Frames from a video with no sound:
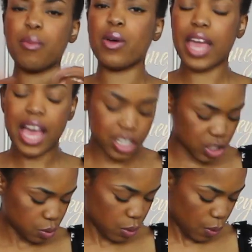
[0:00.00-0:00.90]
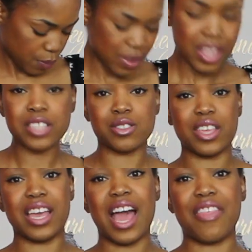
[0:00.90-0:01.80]
bit more casual. So
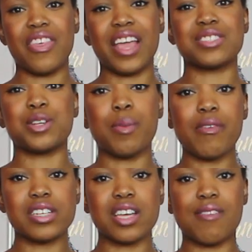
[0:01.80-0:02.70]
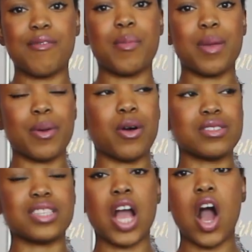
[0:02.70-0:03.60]
yeah, I think it's going to be returned for me
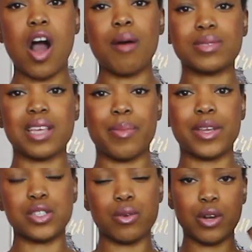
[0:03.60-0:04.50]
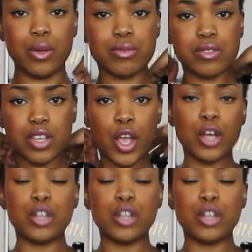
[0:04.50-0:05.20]
because the arms are a bit too loose.